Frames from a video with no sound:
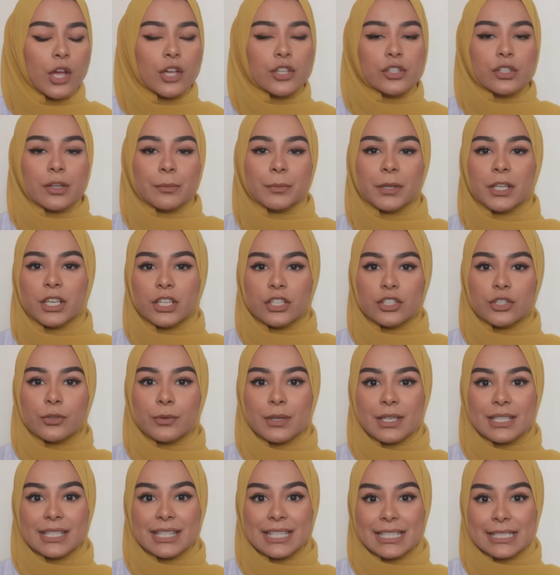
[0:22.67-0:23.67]
So I'm going to
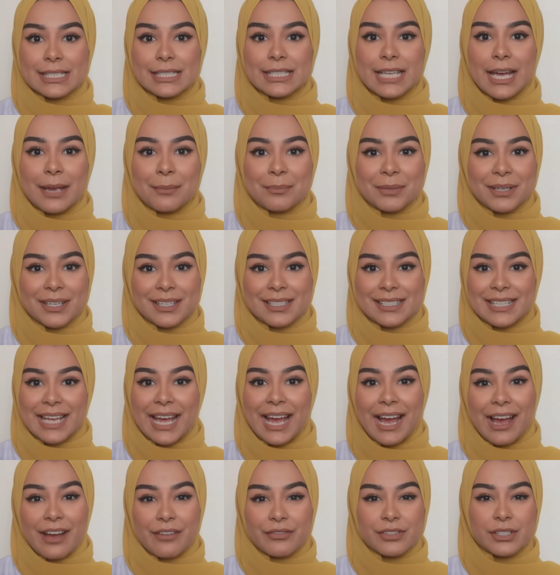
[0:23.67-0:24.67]
do it this time because I
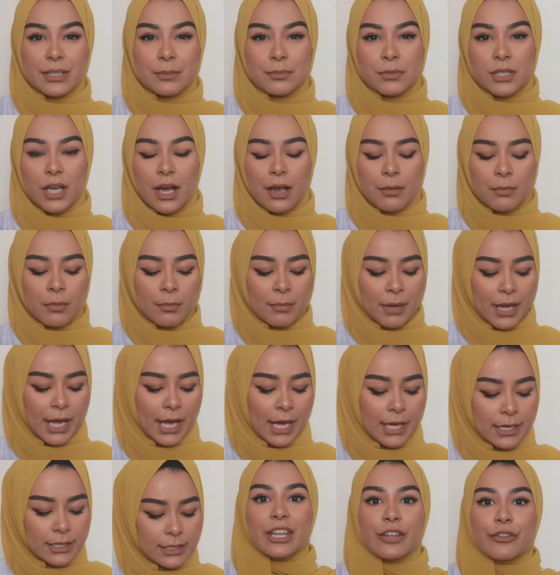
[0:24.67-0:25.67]
have some time on my
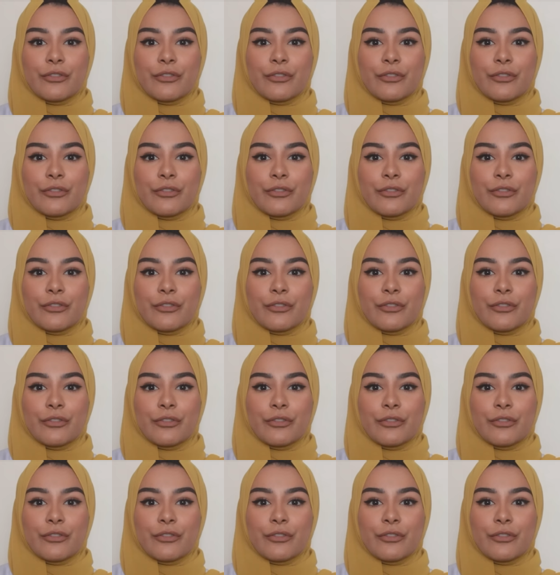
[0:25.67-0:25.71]
hand.